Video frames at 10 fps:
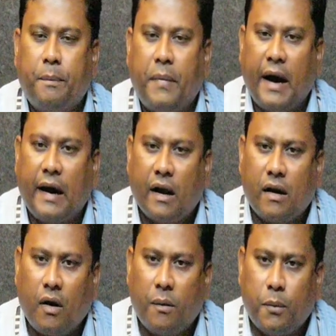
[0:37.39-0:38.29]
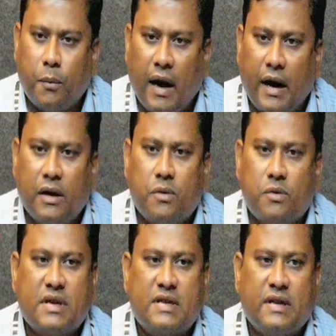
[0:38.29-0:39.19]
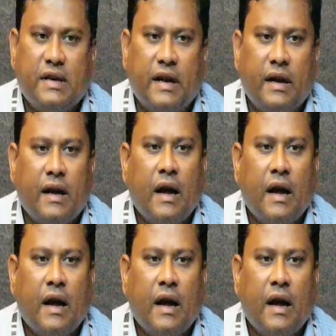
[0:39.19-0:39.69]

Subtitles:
pattern of word usage in a